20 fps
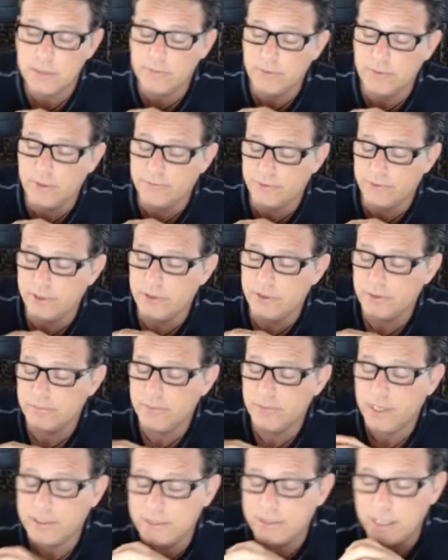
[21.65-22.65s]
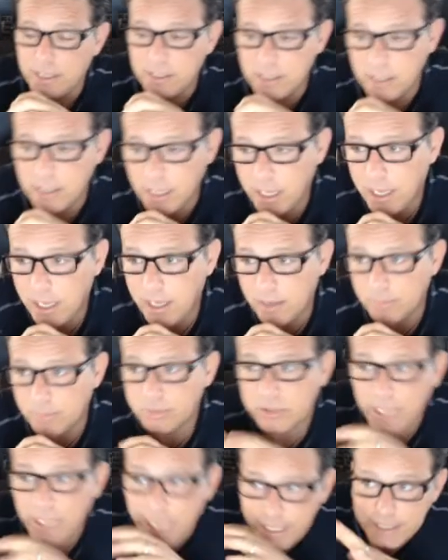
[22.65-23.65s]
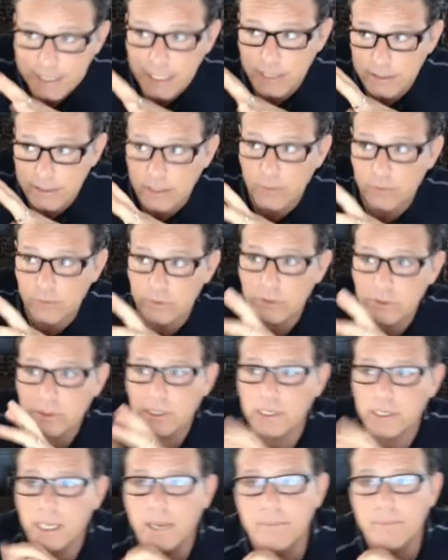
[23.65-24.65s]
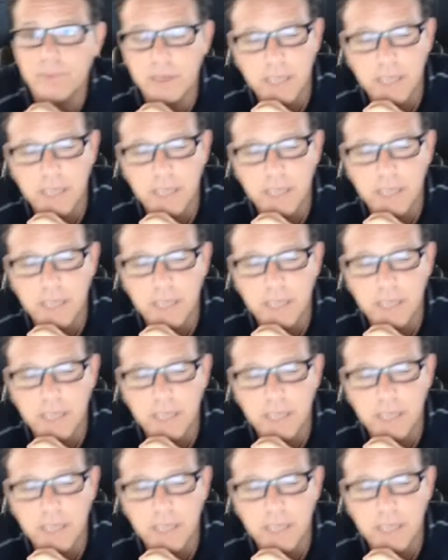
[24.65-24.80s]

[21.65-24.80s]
referendum that they had a plot that they were looking at.